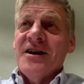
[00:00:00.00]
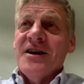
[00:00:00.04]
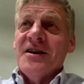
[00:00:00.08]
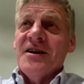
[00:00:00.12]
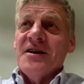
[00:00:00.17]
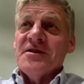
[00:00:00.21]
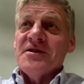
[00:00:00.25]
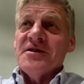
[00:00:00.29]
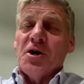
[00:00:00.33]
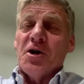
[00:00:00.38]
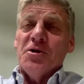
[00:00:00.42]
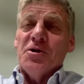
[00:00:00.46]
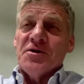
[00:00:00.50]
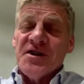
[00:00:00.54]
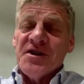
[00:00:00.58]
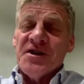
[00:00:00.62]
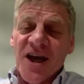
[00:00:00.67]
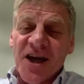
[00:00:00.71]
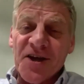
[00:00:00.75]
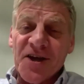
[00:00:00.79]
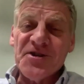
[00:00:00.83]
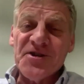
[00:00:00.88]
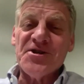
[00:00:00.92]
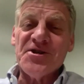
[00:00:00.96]
So you
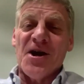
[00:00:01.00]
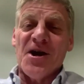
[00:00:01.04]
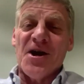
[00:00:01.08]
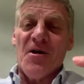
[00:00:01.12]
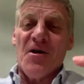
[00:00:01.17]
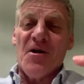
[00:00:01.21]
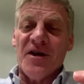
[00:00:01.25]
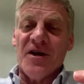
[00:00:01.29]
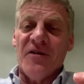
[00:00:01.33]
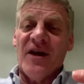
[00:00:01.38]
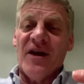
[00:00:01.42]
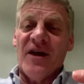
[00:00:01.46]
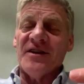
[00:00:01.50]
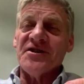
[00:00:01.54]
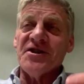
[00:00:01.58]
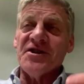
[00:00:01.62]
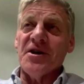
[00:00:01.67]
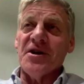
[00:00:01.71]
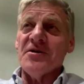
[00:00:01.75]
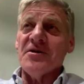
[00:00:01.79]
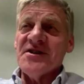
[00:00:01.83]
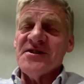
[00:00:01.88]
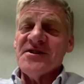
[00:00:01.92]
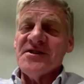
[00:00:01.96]
tell a charity that.
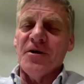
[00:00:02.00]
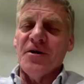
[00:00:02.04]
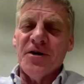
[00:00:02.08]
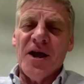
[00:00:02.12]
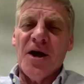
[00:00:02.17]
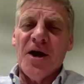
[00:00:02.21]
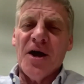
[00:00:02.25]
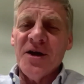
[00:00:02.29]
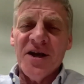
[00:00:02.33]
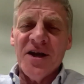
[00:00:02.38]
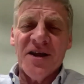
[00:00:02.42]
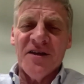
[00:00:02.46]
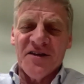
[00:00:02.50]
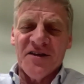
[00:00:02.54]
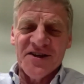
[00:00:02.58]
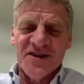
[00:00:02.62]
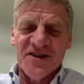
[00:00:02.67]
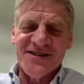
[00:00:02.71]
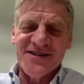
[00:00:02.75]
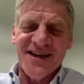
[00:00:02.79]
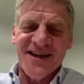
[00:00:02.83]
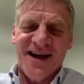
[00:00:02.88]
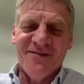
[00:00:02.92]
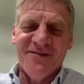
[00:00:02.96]
Charities don't know any of this
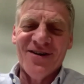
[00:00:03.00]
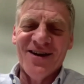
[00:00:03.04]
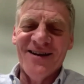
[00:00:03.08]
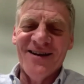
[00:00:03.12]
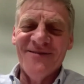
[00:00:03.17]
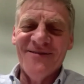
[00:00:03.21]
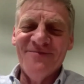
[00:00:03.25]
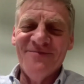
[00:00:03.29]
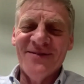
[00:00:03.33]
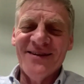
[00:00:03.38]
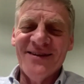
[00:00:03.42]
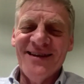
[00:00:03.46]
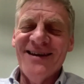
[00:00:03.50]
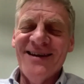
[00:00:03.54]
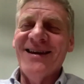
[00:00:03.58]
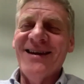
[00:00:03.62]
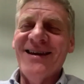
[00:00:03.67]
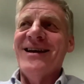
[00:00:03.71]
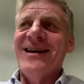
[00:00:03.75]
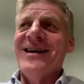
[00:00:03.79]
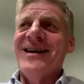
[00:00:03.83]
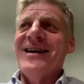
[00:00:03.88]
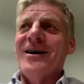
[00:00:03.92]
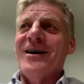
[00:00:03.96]
stuff.
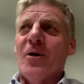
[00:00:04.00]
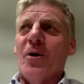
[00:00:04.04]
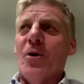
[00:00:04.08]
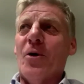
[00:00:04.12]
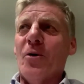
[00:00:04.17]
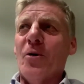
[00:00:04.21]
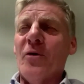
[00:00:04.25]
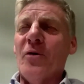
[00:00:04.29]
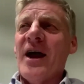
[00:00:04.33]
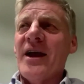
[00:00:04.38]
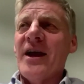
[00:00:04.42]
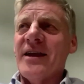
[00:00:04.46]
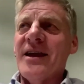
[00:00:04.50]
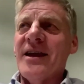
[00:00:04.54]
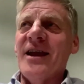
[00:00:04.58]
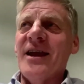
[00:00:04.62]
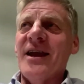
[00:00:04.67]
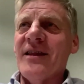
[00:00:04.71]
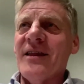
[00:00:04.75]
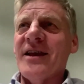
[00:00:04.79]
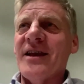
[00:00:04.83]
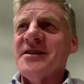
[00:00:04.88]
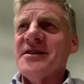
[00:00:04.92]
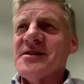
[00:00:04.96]
All they
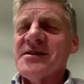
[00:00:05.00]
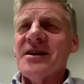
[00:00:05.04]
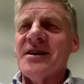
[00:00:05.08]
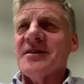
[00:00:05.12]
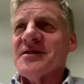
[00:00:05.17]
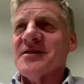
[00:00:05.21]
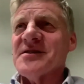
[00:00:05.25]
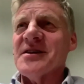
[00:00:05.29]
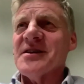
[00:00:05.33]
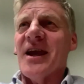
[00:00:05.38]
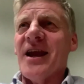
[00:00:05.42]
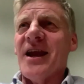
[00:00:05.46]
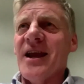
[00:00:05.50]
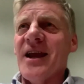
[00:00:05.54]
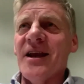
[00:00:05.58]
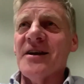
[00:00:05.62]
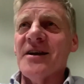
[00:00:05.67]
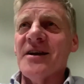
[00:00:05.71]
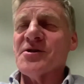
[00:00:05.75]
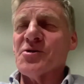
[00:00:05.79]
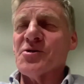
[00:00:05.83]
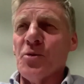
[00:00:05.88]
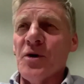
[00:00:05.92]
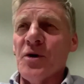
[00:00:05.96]
just get this
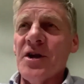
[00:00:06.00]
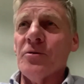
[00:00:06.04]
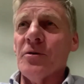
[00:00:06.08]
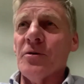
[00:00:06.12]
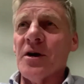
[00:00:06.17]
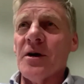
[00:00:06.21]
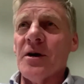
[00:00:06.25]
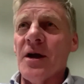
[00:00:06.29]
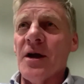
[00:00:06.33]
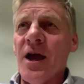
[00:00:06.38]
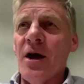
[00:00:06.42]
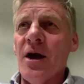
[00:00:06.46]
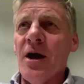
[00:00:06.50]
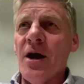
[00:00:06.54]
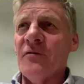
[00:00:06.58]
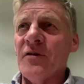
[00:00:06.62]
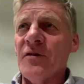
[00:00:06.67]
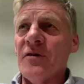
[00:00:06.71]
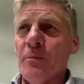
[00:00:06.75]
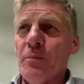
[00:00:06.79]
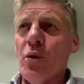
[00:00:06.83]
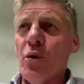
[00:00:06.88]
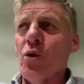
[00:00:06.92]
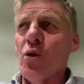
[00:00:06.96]
endless rhetoric, how if
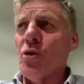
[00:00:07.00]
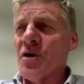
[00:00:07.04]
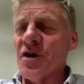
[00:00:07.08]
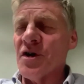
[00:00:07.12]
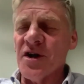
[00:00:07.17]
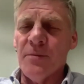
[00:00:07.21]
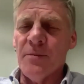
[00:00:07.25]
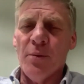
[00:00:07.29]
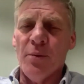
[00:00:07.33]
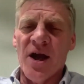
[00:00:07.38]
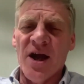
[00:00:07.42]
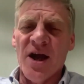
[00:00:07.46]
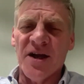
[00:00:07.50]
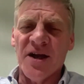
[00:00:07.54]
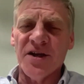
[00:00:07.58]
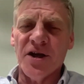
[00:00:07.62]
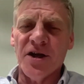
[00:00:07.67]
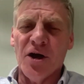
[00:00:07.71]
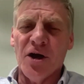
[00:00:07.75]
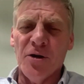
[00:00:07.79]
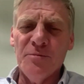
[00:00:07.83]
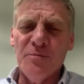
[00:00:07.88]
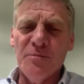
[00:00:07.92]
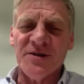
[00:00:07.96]
you're poor and you're brown, you're
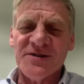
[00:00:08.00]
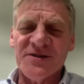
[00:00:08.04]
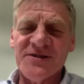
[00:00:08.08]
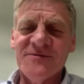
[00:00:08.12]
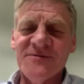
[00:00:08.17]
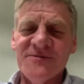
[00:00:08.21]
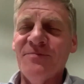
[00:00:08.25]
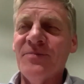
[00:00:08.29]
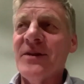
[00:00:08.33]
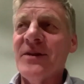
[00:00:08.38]
hopeless.